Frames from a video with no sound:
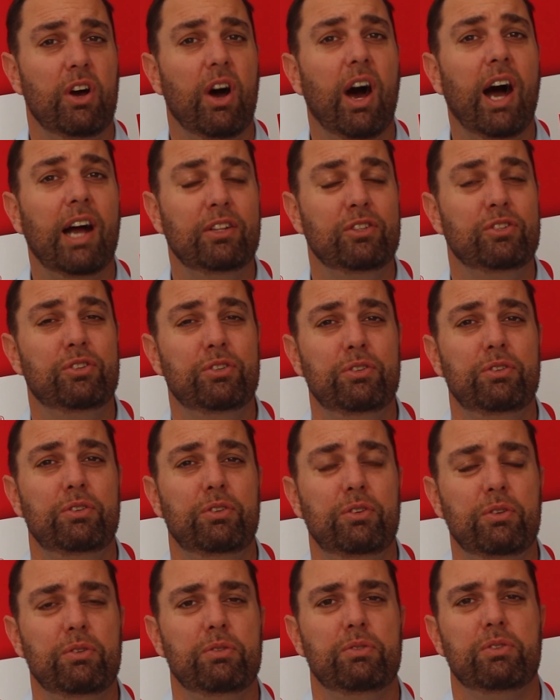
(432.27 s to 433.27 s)
I do
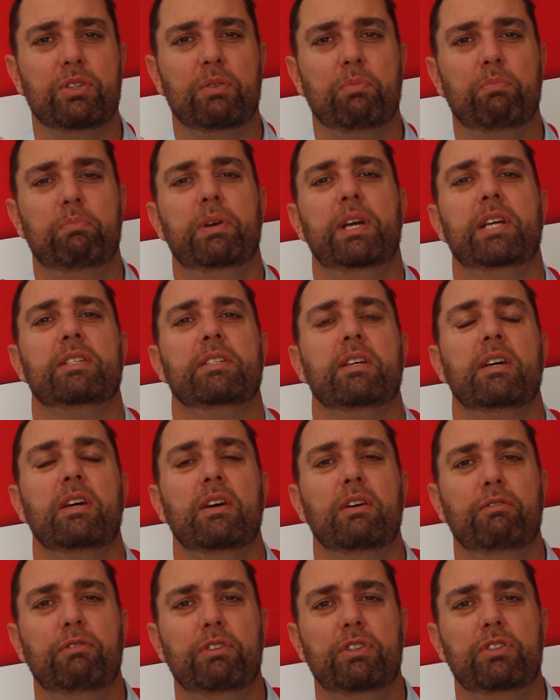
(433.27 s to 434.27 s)
use the best
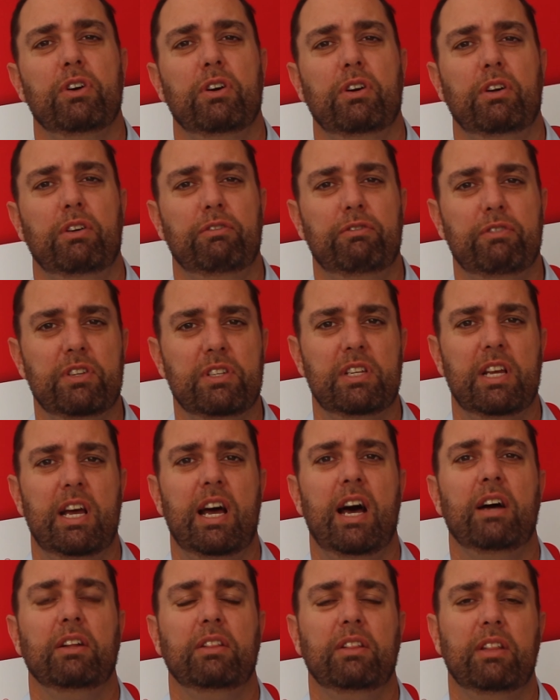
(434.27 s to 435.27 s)
photographers
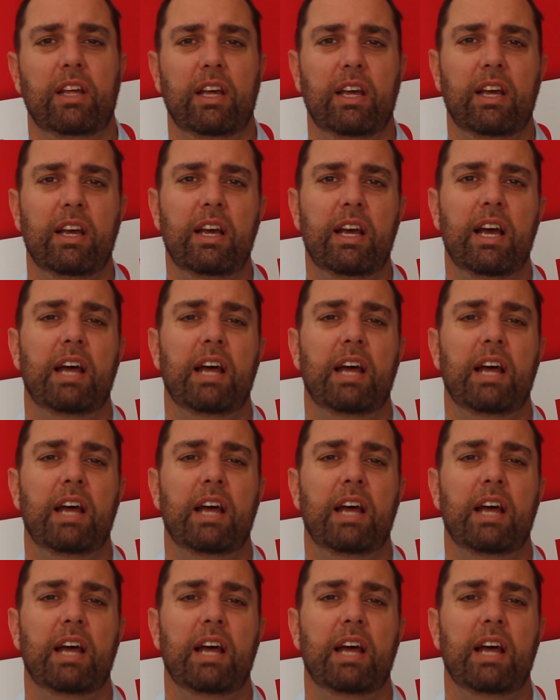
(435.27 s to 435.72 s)
out there,